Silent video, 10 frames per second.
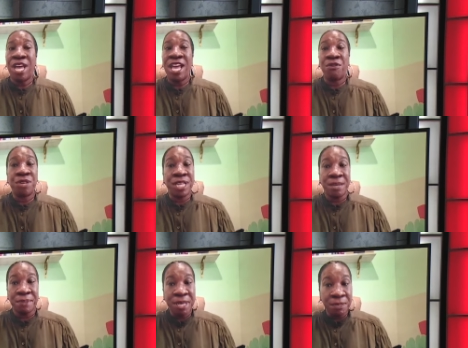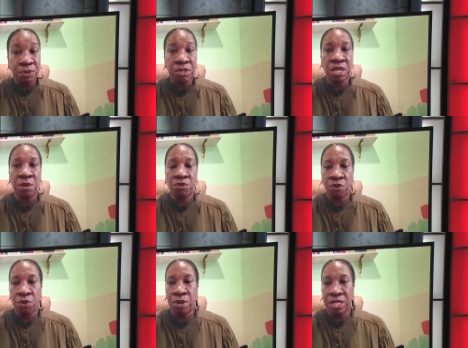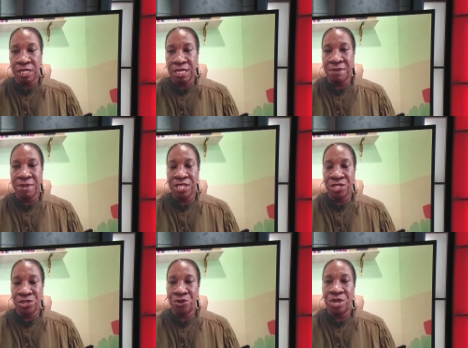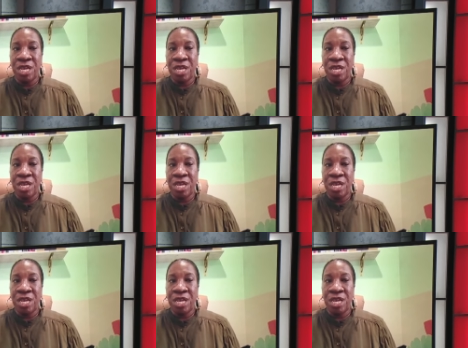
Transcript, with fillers: everyday people to come forward and say Me Too.